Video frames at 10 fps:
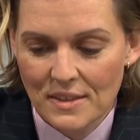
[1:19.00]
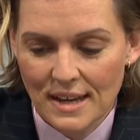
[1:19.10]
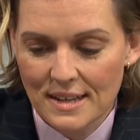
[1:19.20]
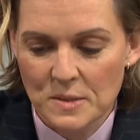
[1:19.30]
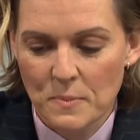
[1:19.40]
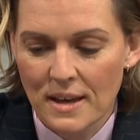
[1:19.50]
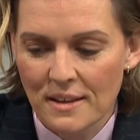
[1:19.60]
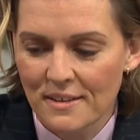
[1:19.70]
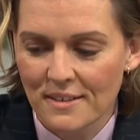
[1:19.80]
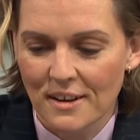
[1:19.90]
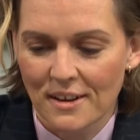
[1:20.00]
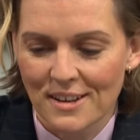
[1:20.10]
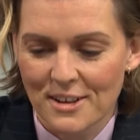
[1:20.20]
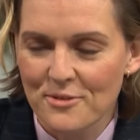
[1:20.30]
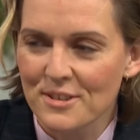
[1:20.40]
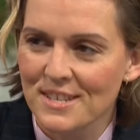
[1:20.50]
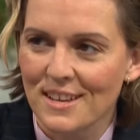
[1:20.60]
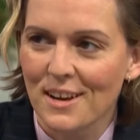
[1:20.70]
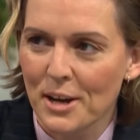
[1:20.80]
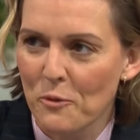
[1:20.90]
has been an
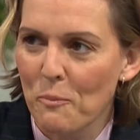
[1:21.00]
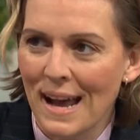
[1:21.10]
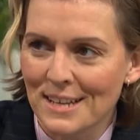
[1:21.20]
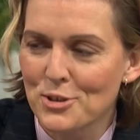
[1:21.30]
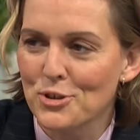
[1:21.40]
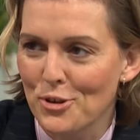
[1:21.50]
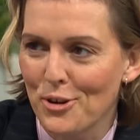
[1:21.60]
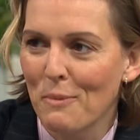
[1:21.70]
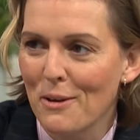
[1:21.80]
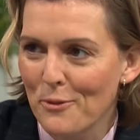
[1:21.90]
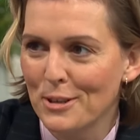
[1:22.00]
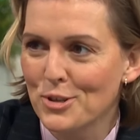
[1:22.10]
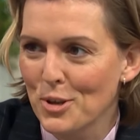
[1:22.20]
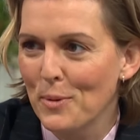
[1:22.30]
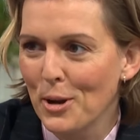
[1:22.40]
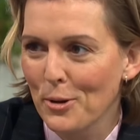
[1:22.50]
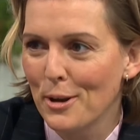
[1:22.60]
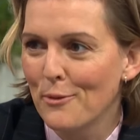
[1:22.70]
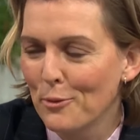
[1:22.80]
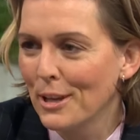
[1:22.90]
interesting kind of passenger in my friendship and
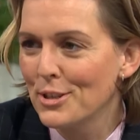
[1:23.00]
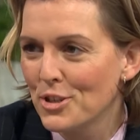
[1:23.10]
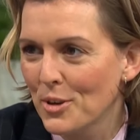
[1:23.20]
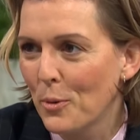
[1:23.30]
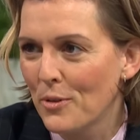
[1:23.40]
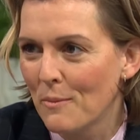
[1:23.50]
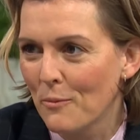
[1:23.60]
creative relationship with him